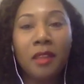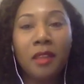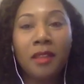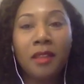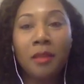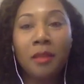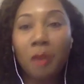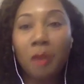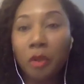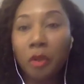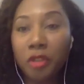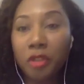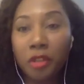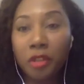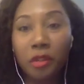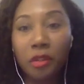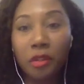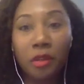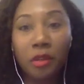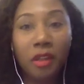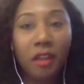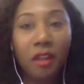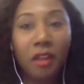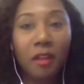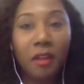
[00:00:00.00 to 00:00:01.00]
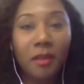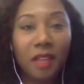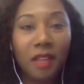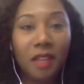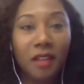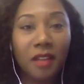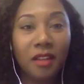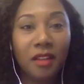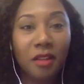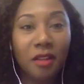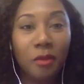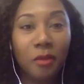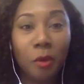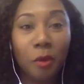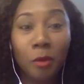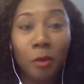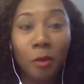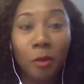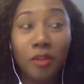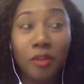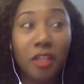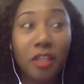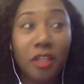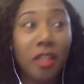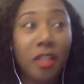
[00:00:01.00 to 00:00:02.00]
emotional, it comes out in the form of
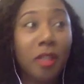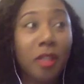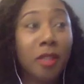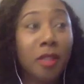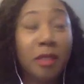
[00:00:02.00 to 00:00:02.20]
tears.